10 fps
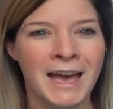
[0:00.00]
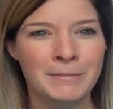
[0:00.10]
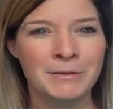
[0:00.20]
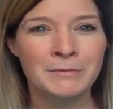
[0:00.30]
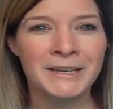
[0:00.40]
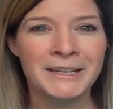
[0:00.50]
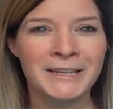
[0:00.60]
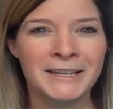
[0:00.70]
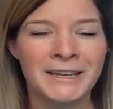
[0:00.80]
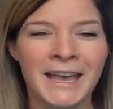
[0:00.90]
Happy
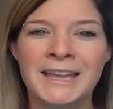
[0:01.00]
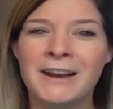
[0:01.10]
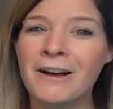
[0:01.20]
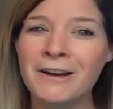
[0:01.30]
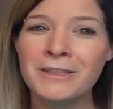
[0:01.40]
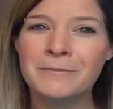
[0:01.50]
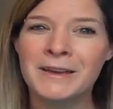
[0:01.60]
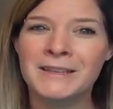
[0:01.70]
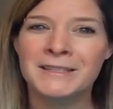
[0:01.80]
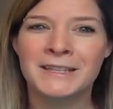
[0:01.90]
reading and all the
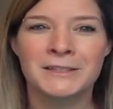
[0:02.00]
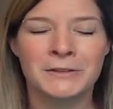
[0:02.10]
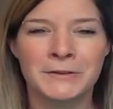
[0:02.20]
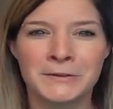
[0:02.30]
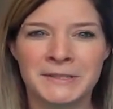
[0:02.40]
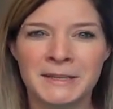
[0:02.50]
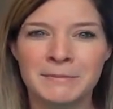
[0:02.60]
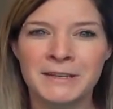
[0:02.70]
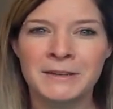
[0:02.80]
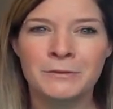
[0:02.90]
best as you use
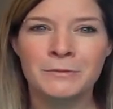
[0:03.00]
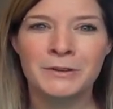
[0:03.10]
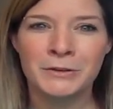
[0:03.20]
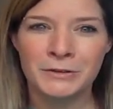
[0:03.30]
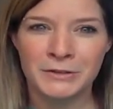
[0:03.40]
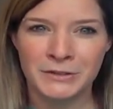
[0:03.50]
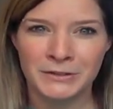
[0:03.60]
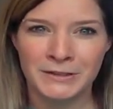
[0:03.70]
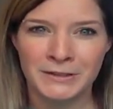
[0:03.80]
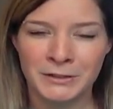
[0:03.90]
Simbi with your
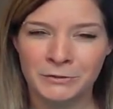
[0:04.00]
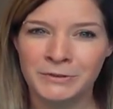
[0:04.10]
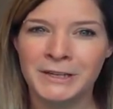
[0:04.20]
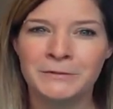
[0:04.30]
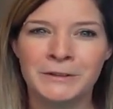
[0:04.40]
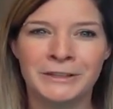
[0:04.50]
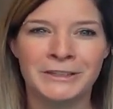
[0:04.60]
students to read for